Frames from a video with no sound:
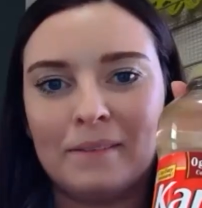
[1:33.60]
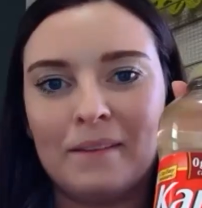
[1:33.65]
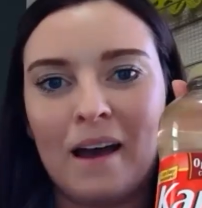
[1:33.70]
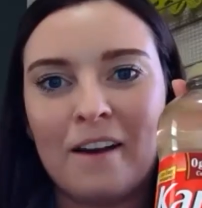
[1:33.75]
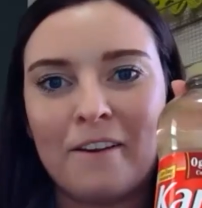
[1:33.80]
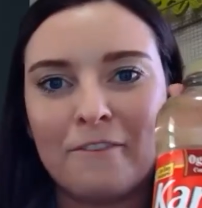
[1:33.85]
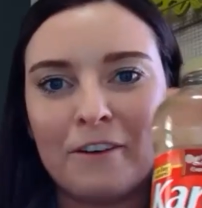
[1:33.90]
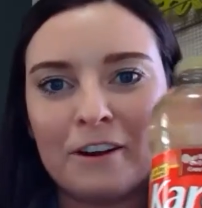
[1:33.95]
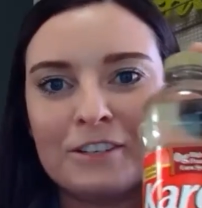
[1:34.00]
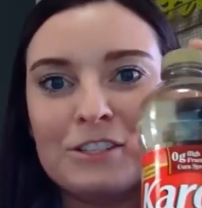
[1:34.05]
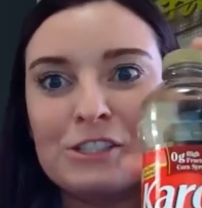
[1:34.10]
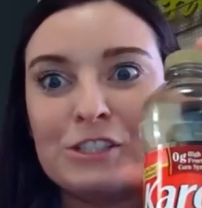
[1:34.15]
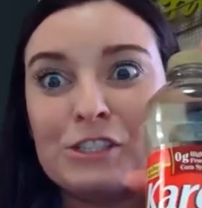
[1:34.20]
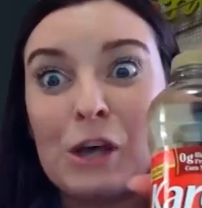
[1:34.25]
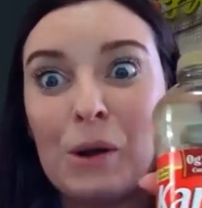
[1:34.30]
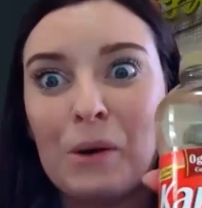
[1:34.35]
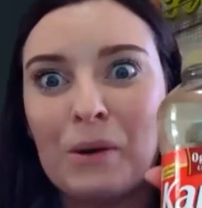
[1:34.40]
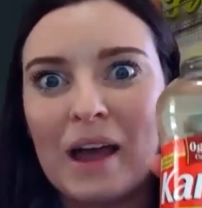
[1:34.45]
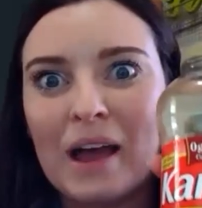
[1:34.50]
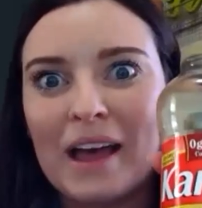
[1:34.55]
a lot of our
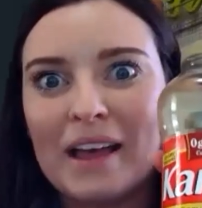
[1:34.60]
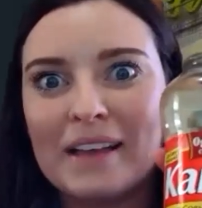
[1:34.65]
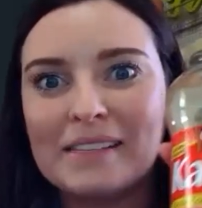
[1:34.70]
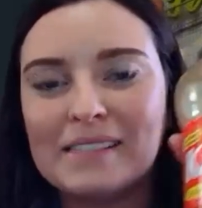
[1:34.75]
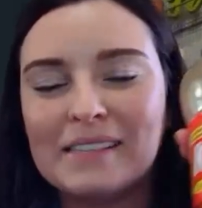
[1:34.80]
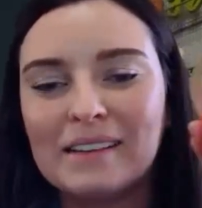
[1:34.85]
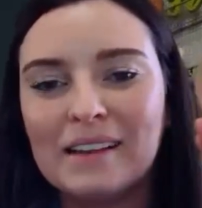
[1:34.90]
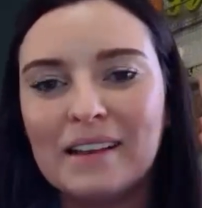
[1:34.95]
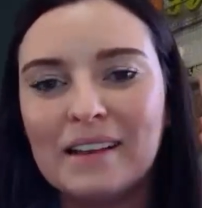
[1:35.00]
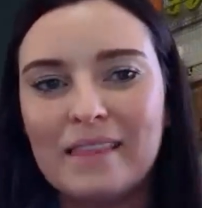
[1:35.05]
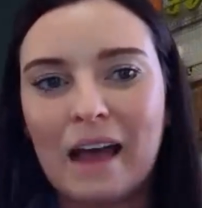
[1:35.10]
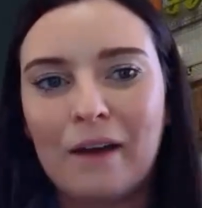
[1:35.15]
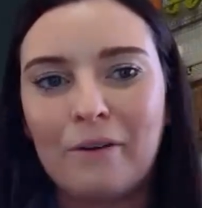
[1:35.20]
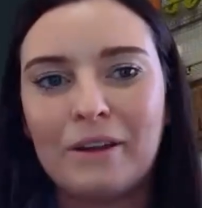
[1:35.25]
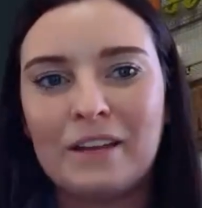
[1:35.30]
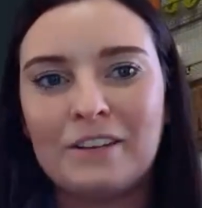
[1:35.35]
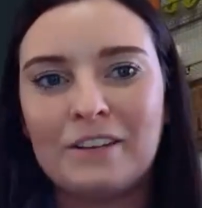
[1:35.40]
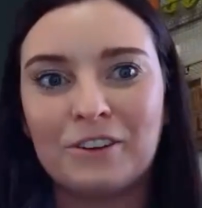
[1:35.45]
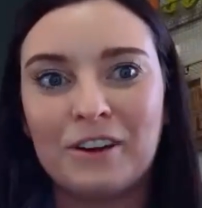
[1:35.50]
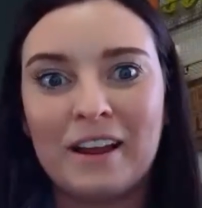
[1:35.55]
sodas that
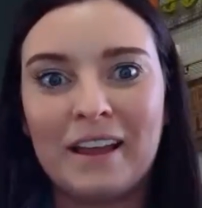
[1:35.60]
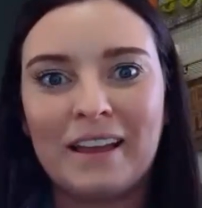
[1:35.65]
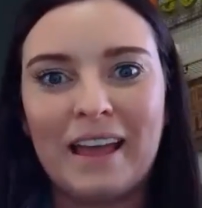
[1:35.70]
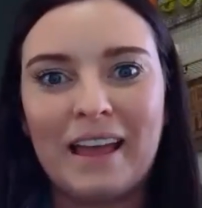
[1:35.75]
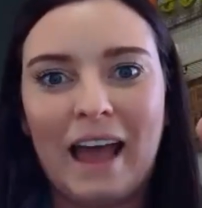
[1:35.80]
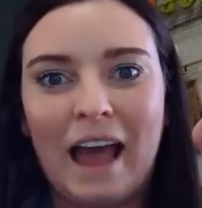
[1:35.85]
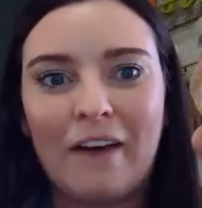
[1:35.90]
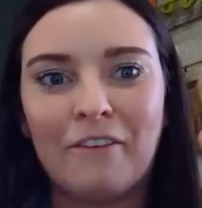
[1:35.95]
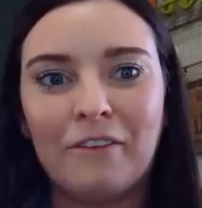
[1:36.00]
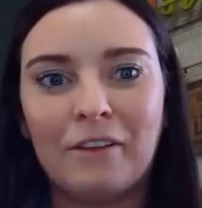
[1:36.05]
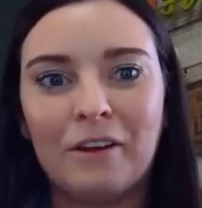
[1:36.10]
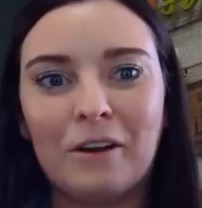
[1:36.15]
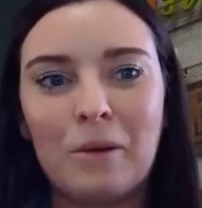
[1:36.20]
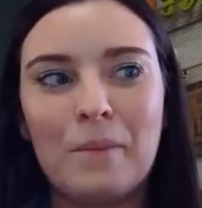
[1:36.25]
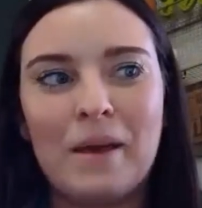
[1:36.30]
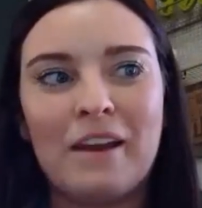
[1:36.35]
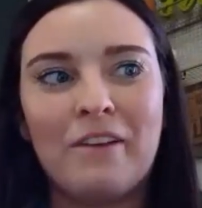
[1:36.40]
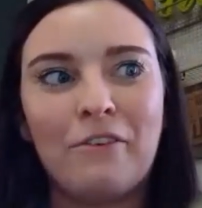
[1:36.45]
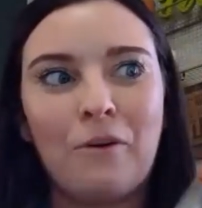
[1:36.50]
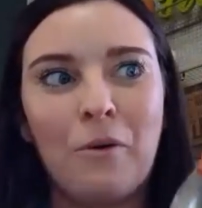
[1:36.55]
we drink have a little
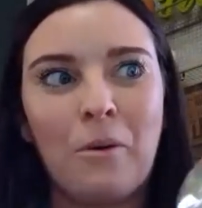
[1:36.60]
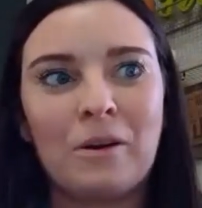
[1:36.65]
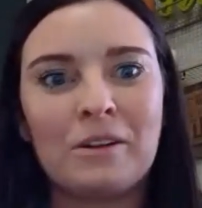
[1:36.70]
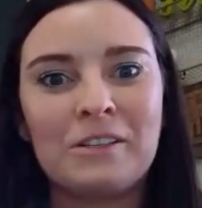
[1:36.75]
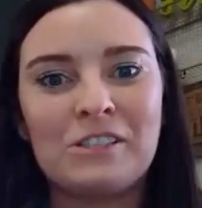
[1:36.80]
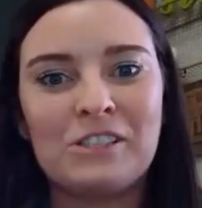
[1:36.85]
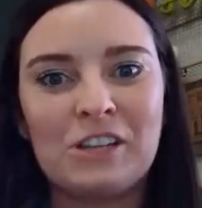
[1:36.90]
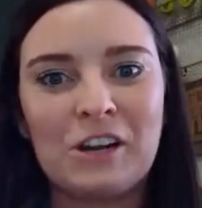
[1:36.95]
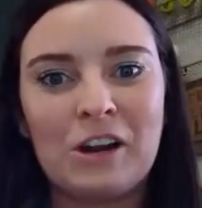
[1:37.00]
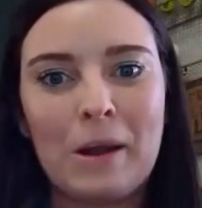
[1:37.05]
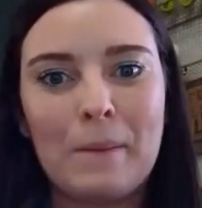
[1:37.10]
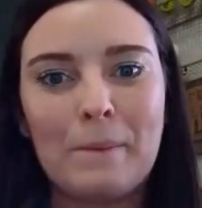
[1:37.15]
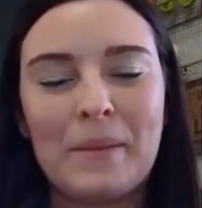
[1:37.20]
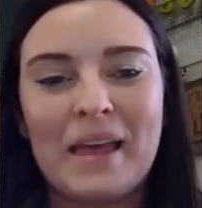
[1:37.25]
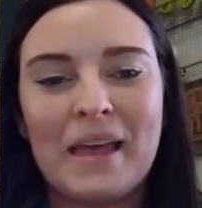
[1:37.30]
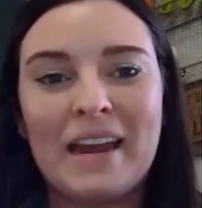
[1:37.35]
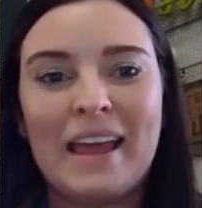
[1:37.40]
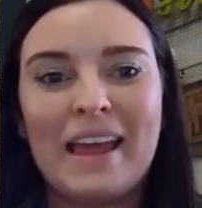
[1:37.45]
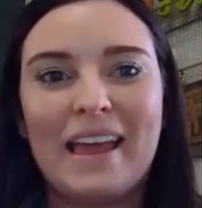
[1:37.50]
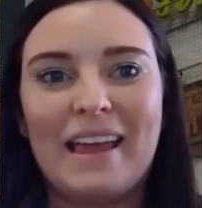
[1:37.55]
bit of corn syrup
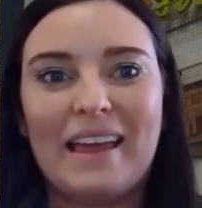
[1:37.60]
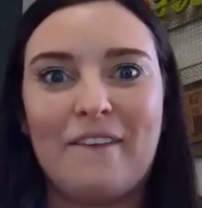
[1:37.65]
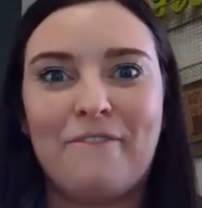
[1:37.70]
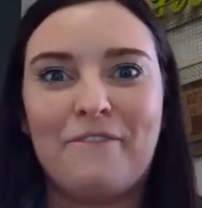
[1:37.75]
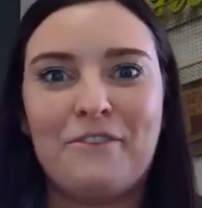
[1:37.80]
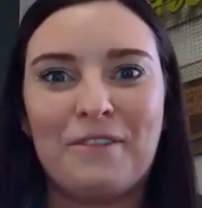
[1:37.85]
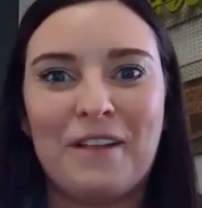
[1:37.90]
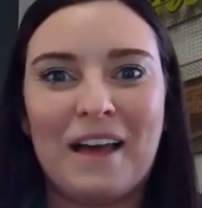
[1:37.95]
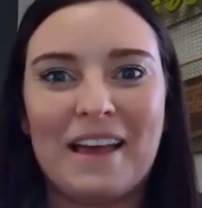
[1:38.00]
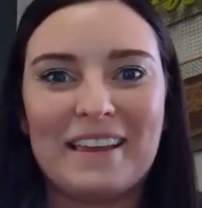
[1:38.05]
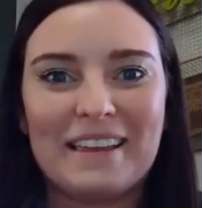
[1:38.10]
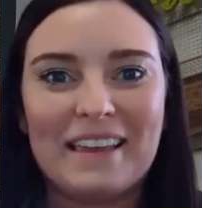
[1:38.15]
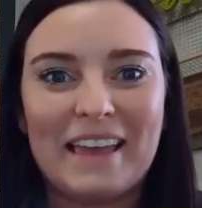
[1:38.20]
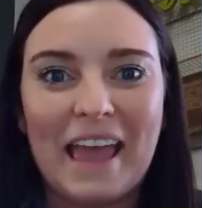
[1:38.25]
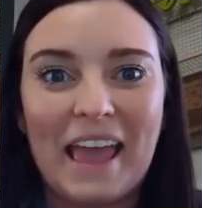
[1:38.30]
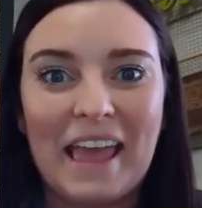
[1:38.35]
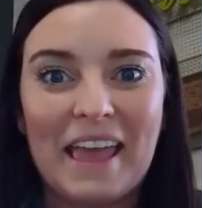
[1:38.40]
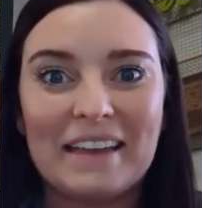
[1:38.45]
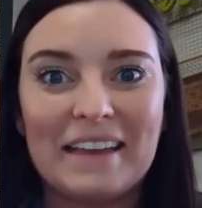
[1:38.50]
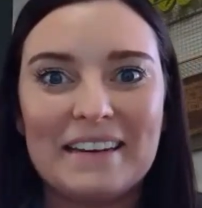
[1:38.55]
in it. If you like
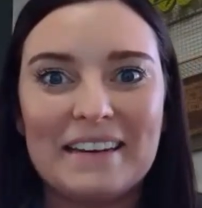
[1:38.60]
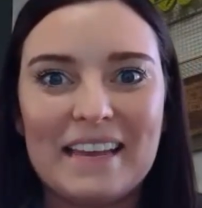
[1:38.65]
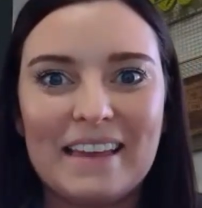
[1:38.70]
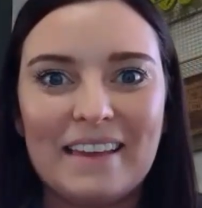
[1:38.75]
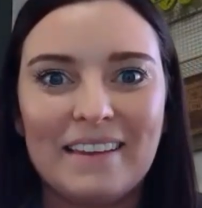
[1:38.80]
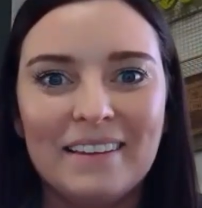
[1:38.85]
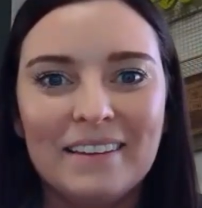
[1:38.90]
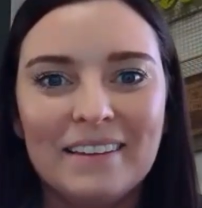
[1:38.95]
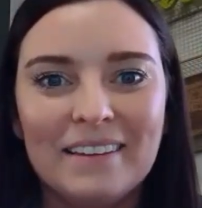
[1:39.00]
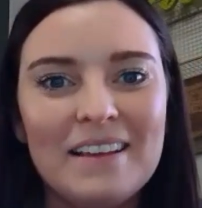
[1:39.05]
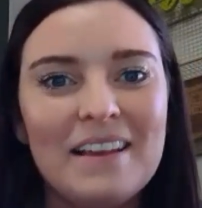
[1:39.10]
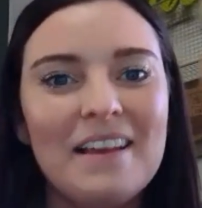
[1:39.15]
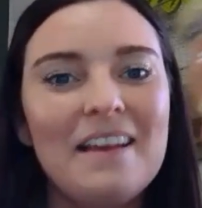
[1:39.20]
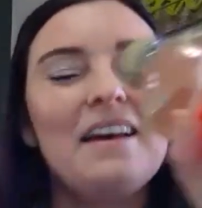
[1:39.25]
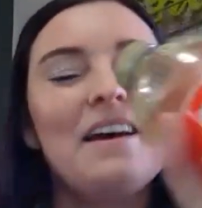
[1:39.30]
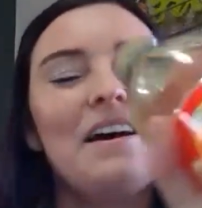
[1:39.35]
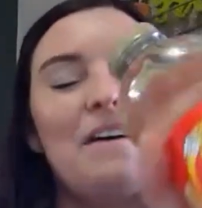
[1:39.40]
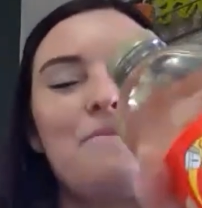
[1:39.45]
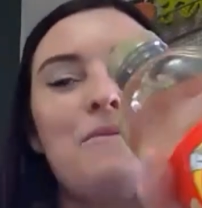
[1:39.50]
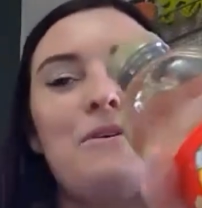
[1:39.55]
candy,
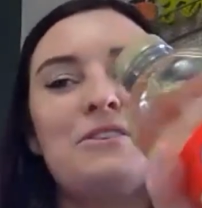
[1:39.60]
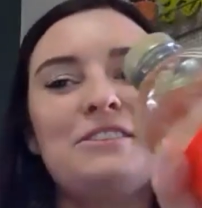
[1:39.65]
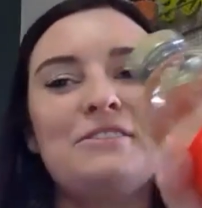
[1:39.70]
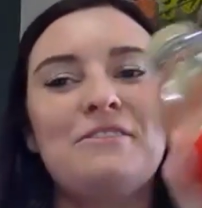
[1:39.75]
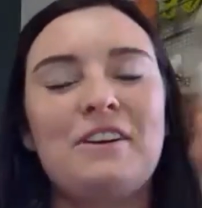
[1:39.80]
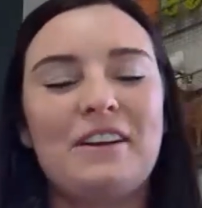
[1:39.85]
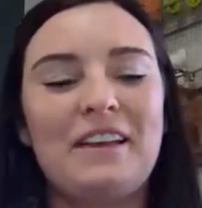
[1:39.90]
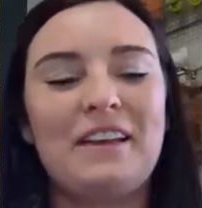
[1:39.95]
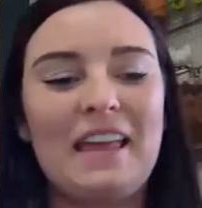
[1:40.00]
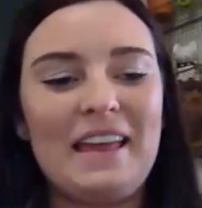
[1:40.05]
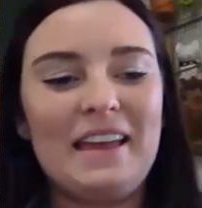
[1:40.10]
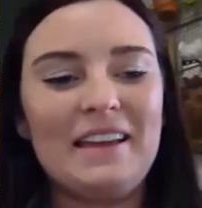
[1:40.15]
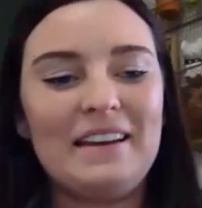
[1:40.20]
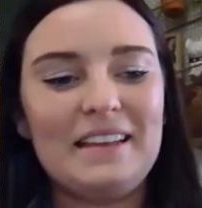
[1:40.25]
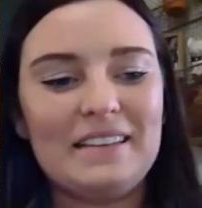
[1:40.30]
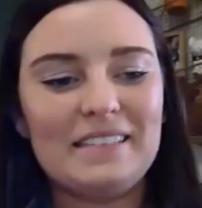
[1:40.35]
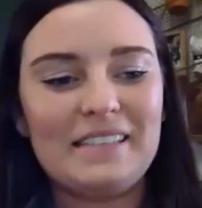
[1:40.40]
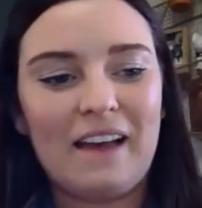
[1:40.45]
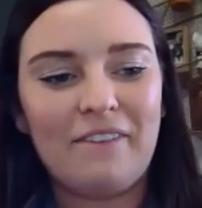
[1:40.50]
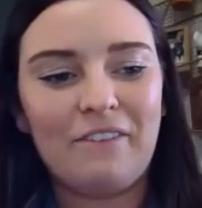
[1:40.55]
most of our
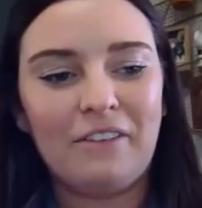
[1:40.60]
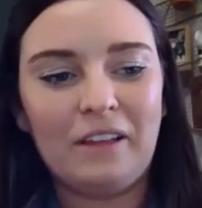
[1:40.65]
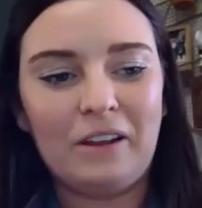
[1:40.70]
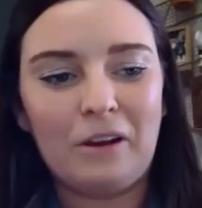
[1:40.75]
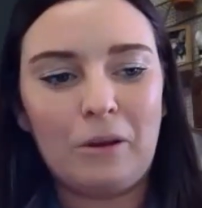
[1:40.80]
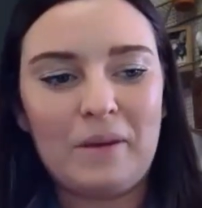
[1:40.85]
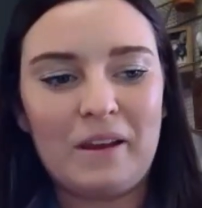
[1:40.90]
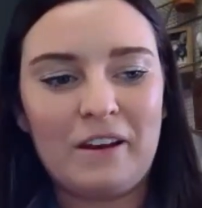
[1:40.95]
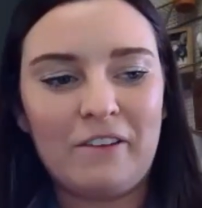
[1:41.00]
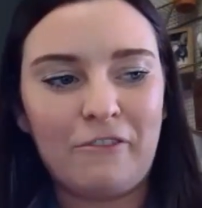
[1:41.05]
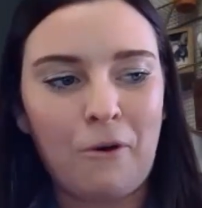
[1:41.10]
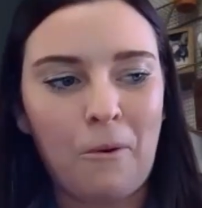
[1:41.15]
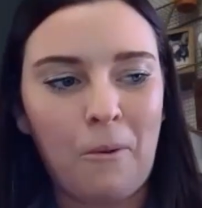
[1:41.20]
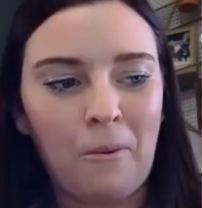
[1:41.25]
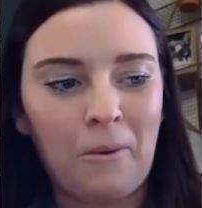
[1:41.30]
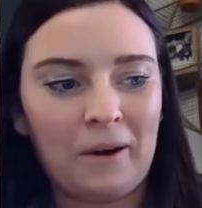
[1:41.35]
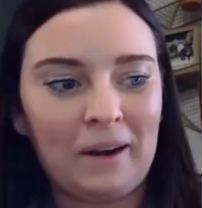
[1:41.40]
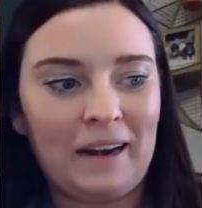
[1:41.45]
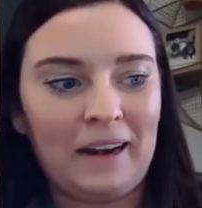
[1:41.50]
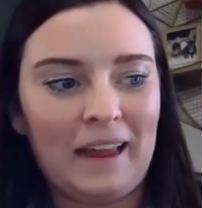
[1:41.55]
candies have a little bit of
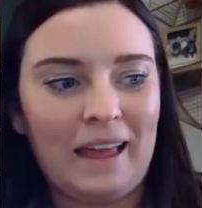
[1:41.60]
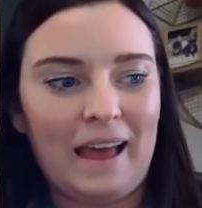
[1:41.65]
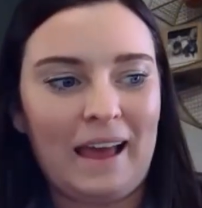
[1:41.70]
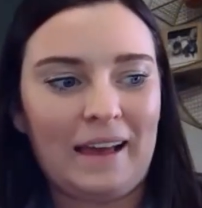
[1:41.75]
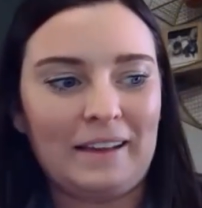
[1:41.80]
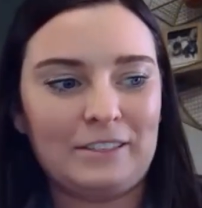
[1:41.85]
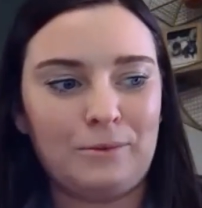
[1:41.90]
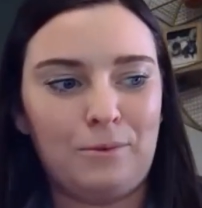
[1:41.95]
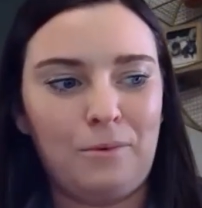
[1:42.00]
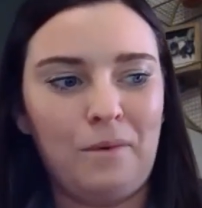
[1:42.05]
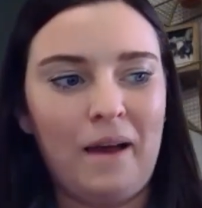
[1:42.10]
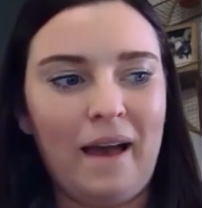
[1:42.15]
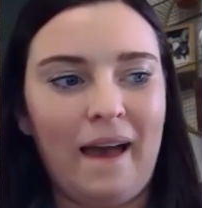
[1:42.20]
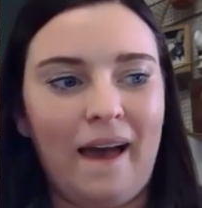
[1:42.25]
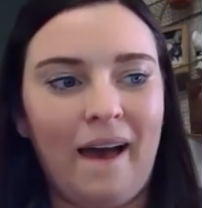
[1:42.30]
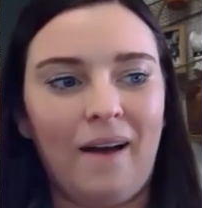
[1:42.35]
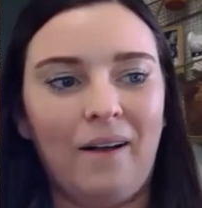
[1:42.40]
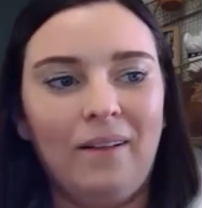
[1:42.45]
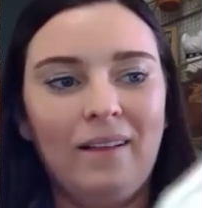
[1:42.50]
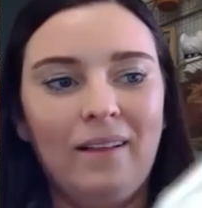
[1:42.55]
corn in it as
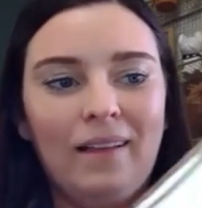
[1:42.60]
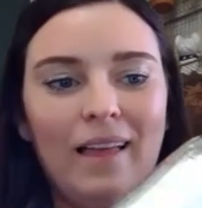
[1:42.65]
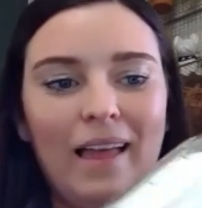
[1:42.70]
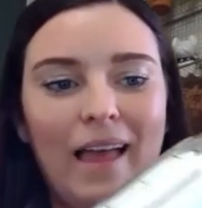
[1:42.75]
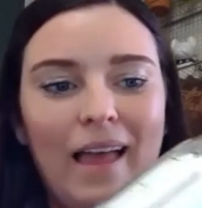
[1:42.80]
well.